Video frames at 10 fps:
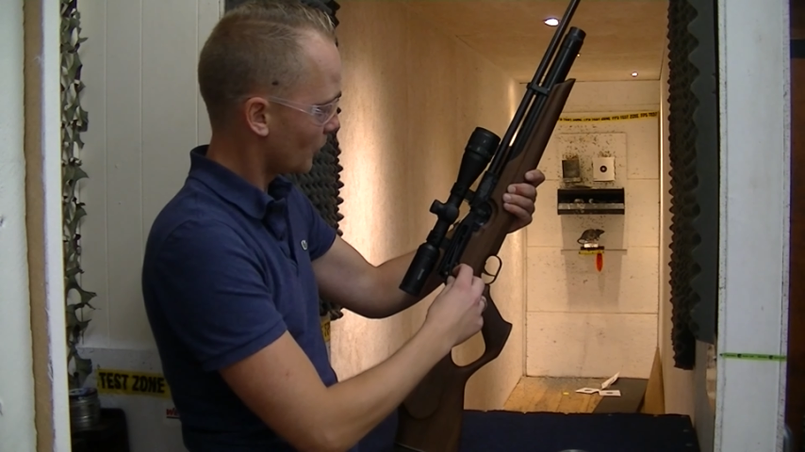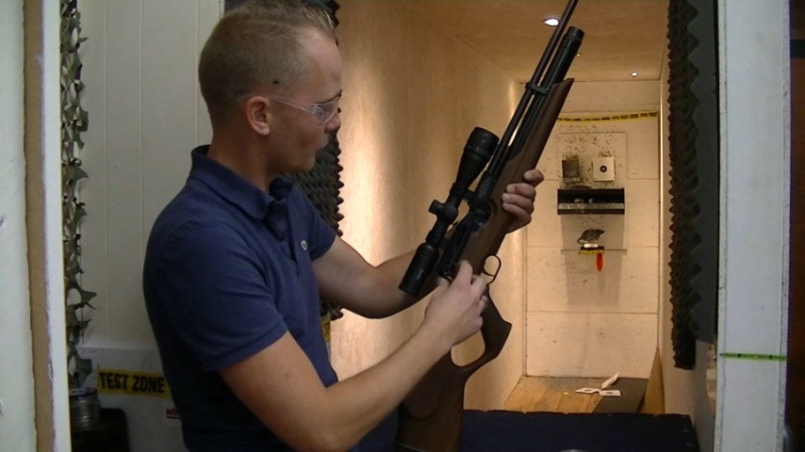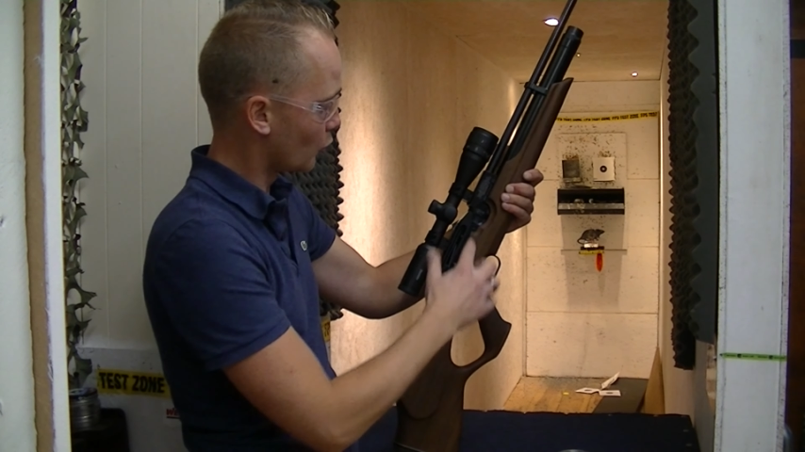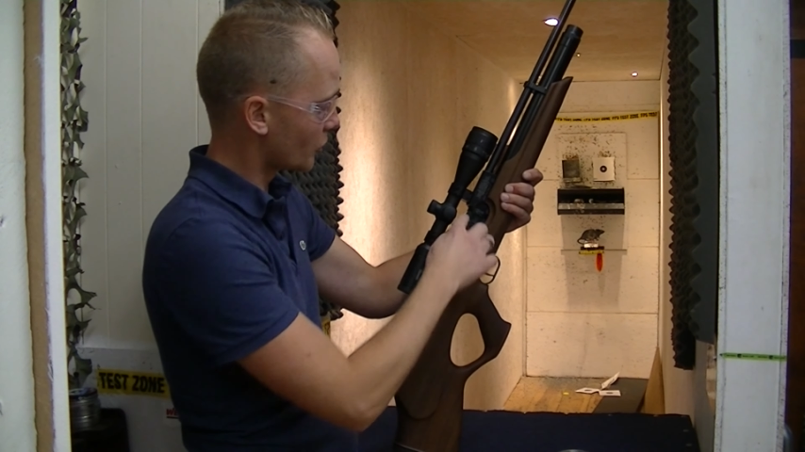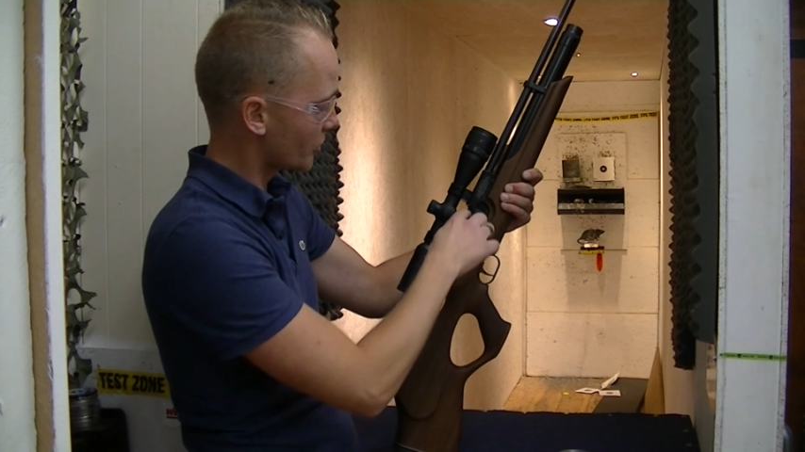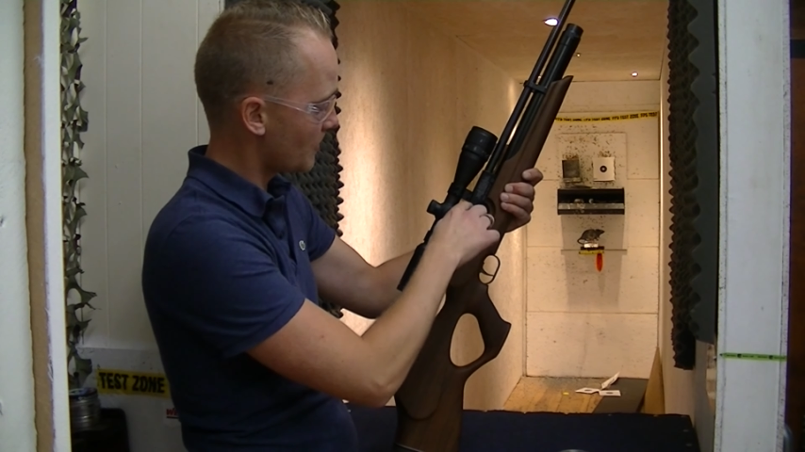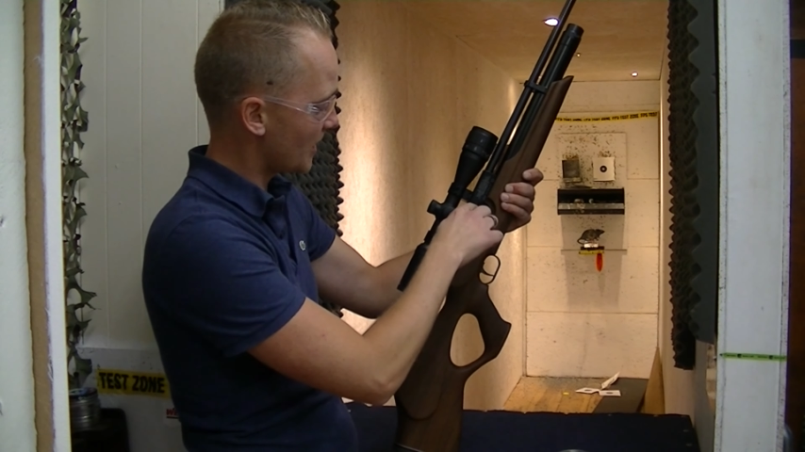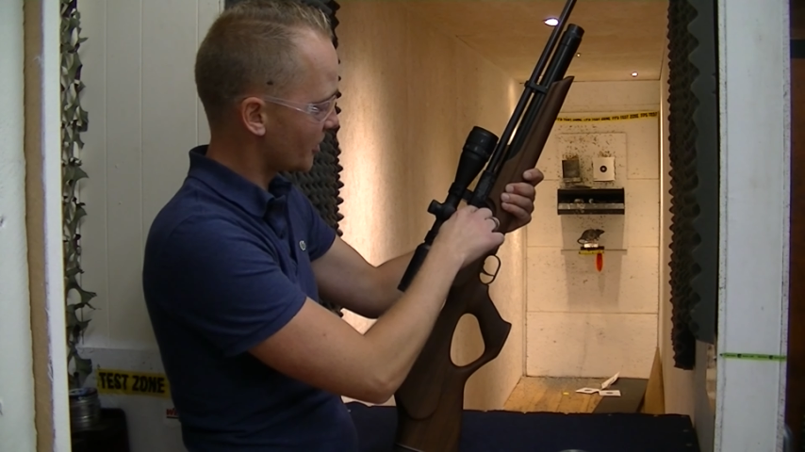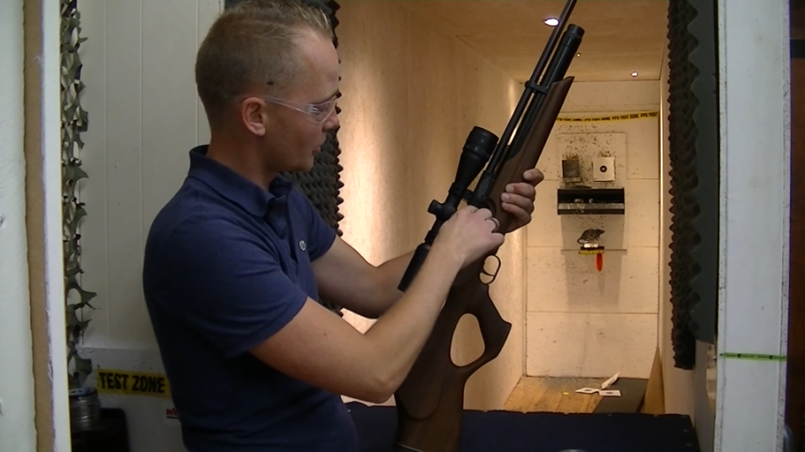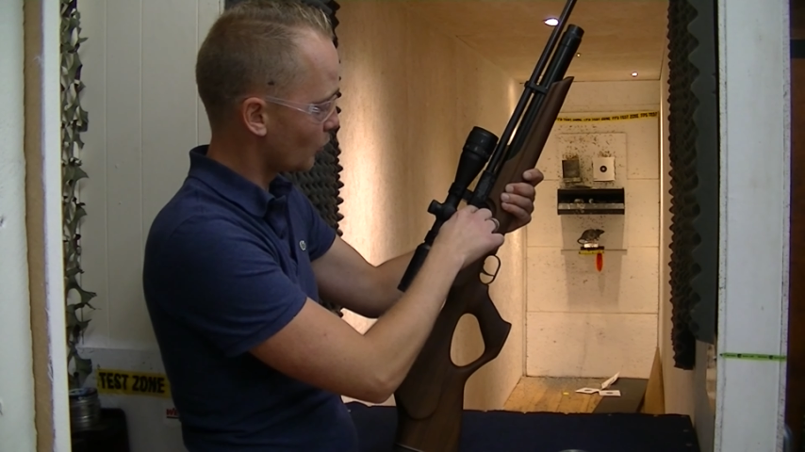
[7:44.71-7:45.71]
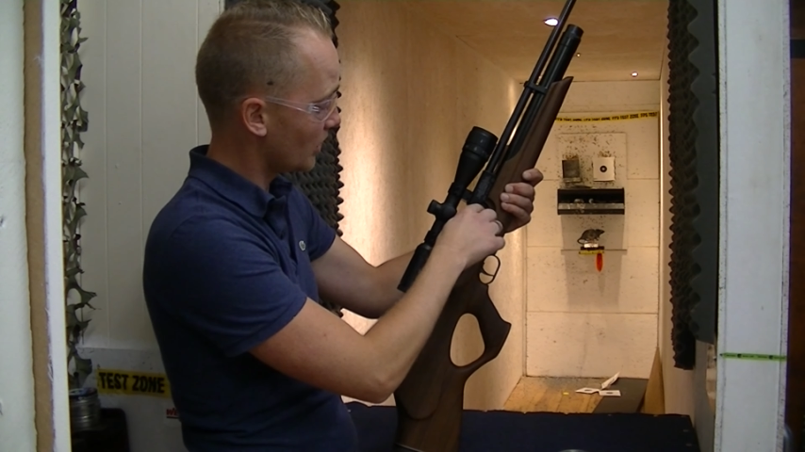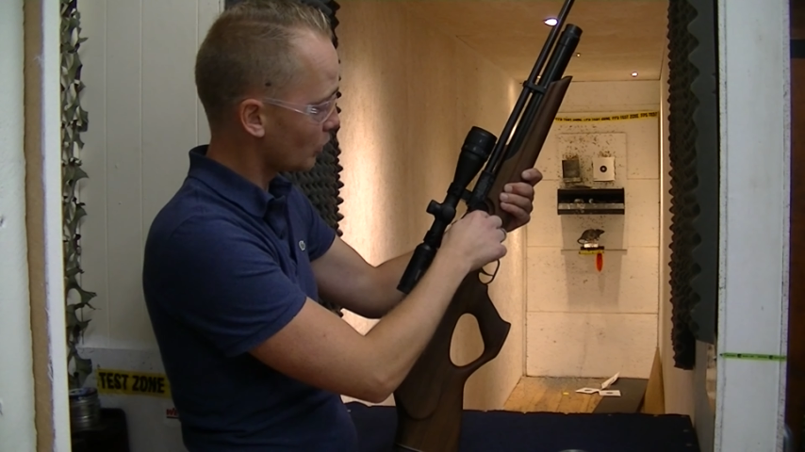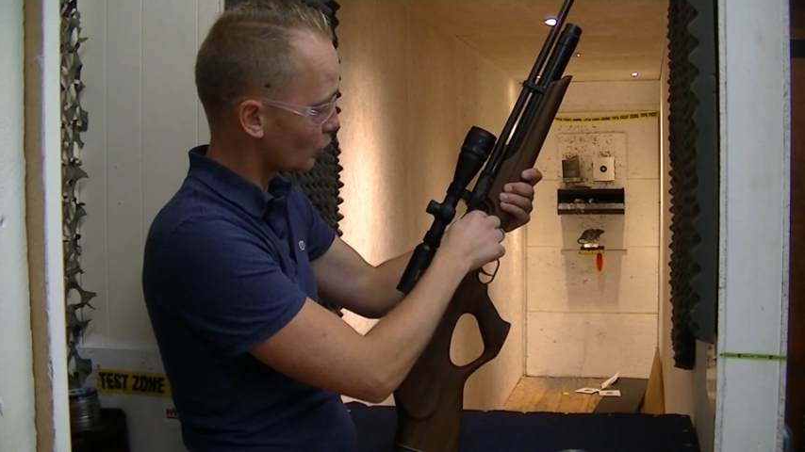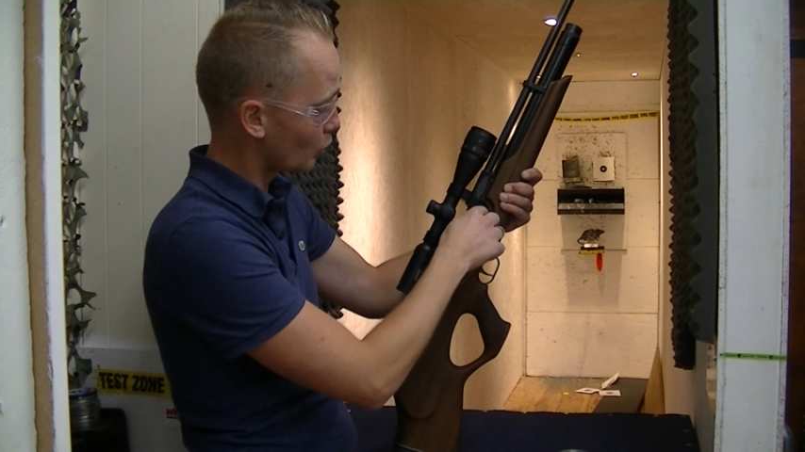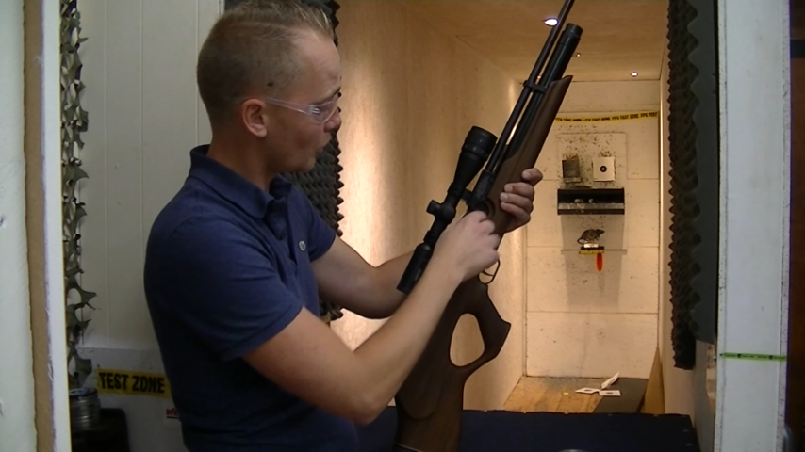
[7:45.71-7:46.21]
of course the magazine
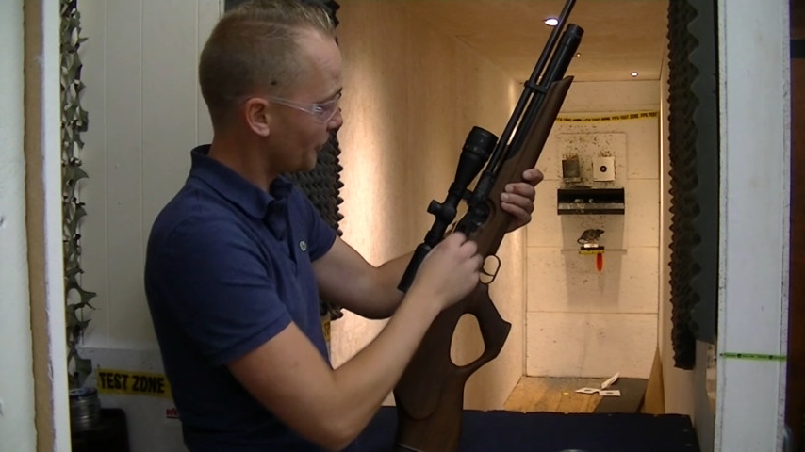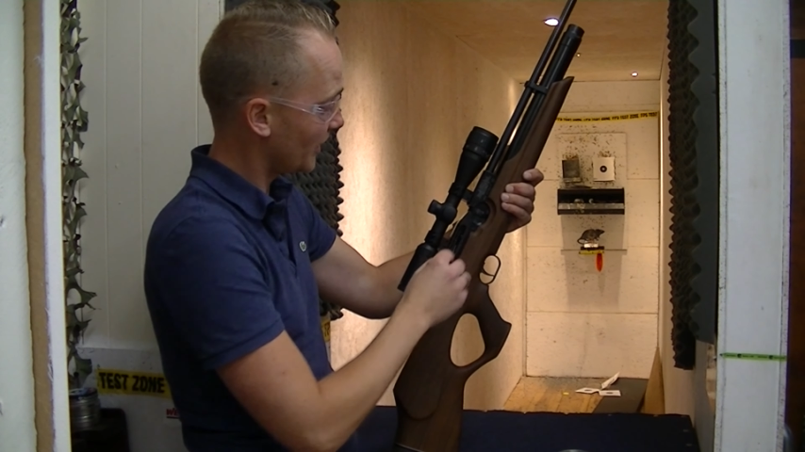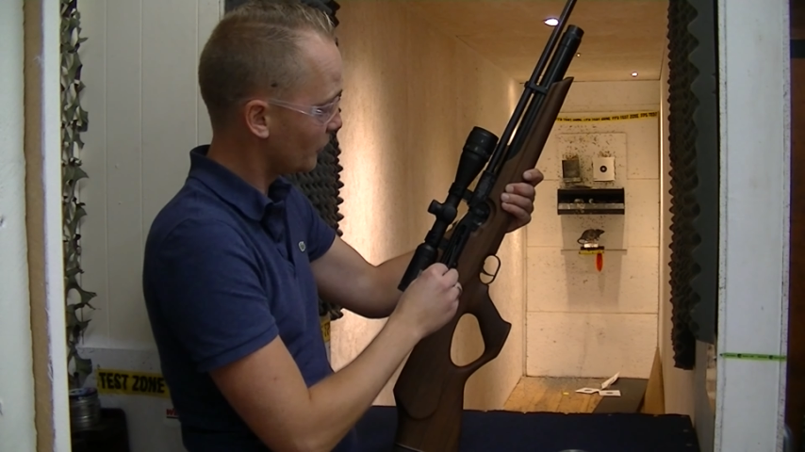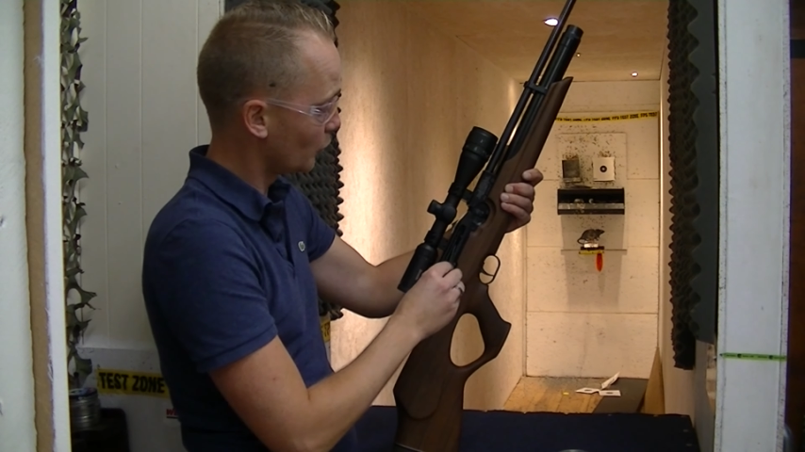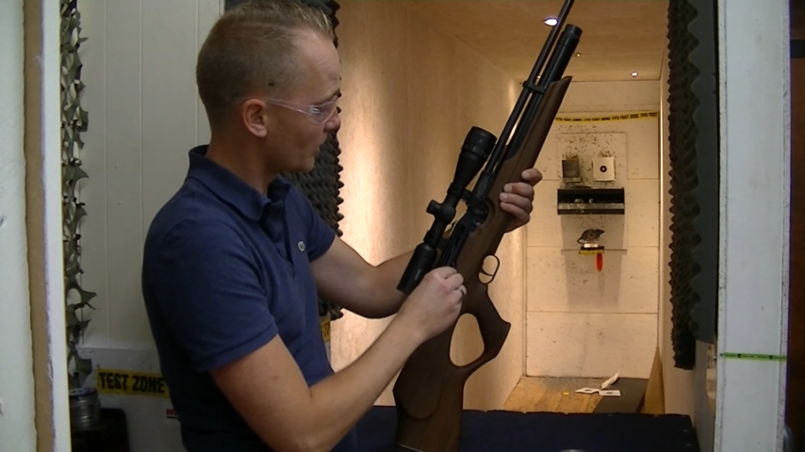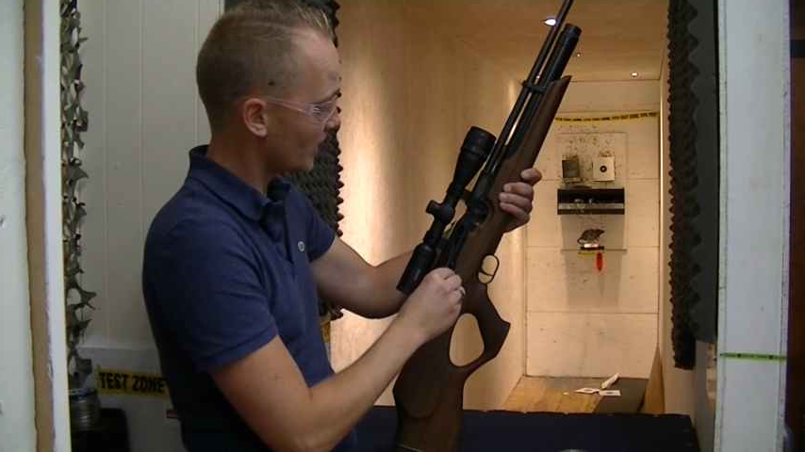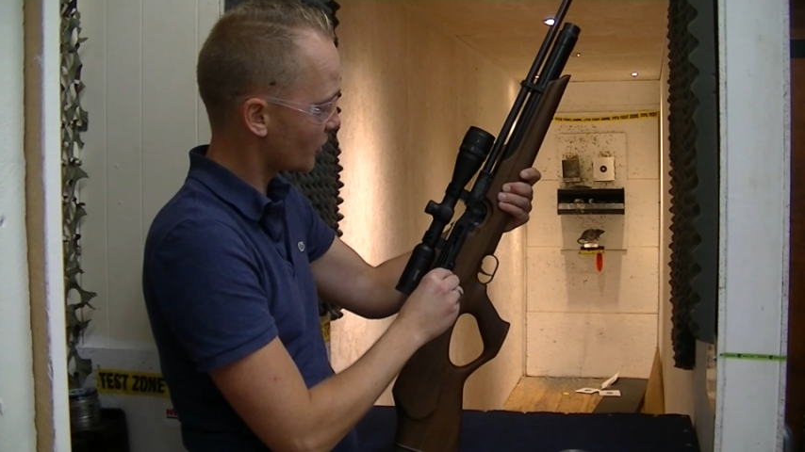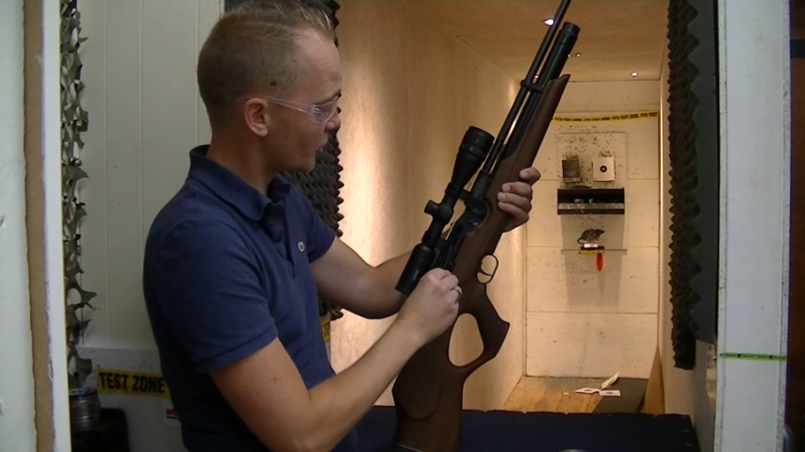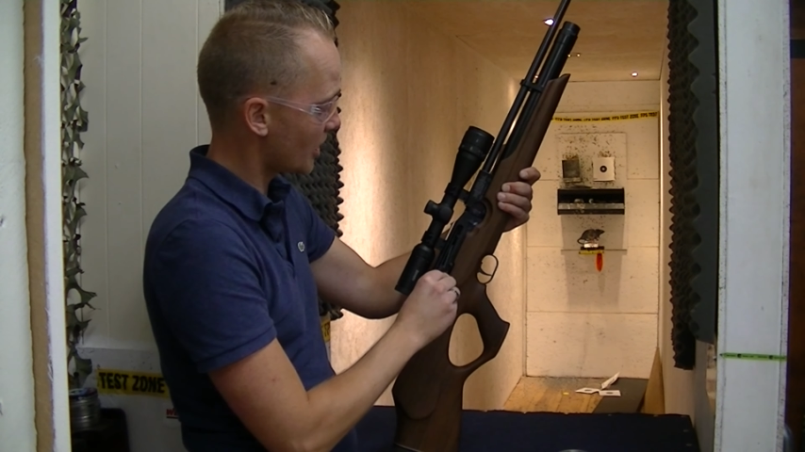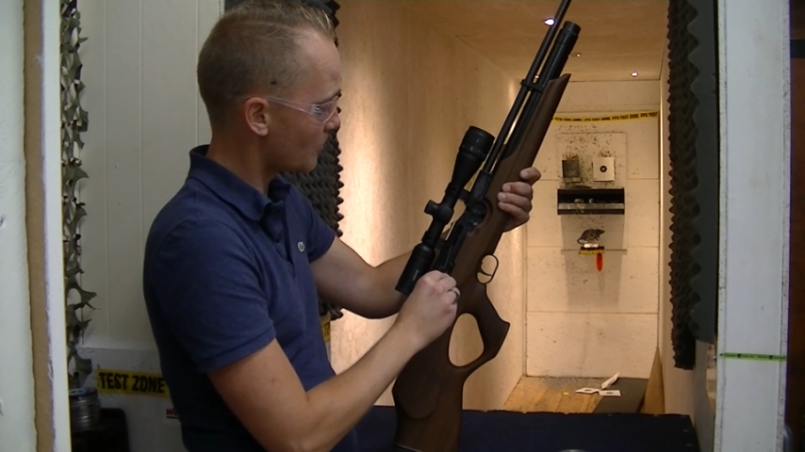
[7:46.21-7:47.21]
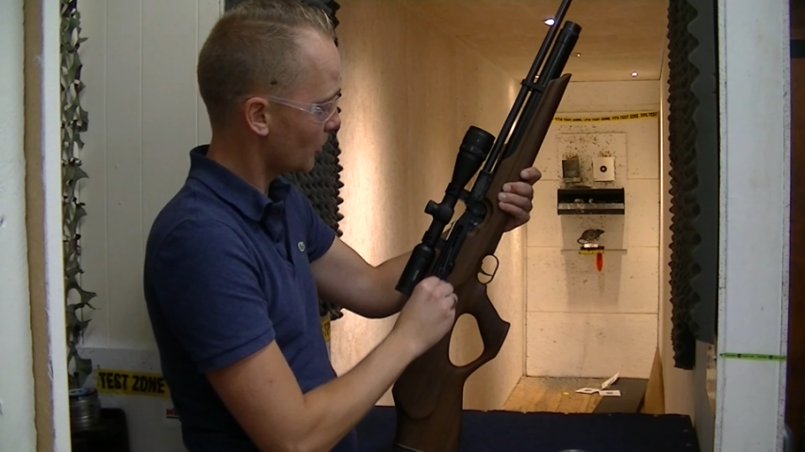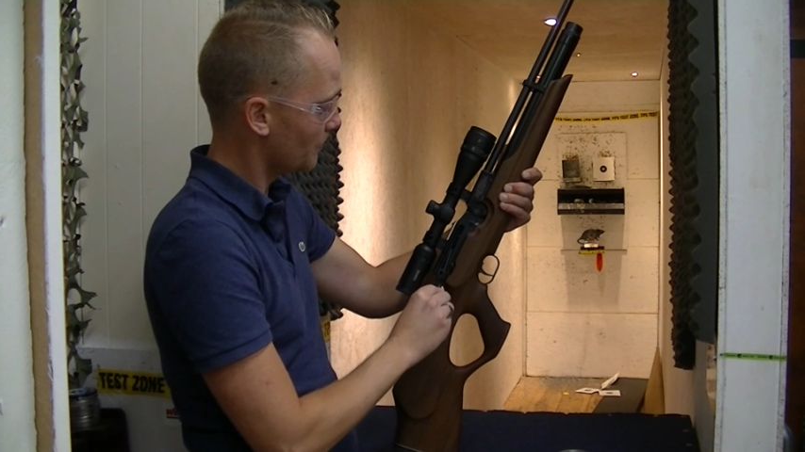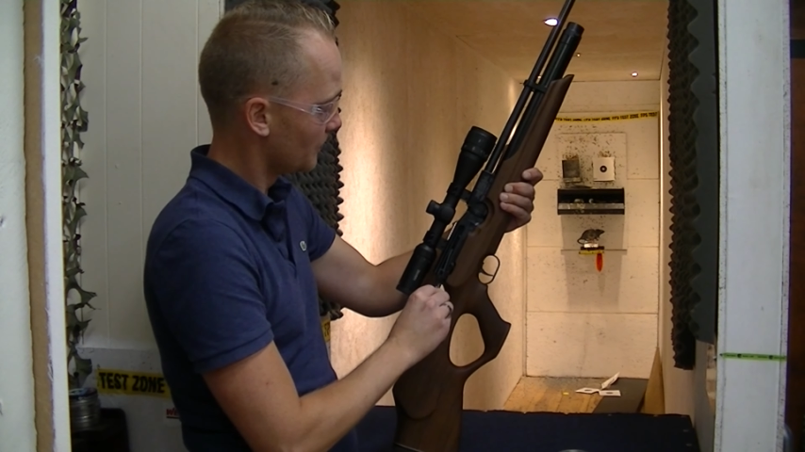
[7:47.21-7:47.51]
will rotate to the next chamber,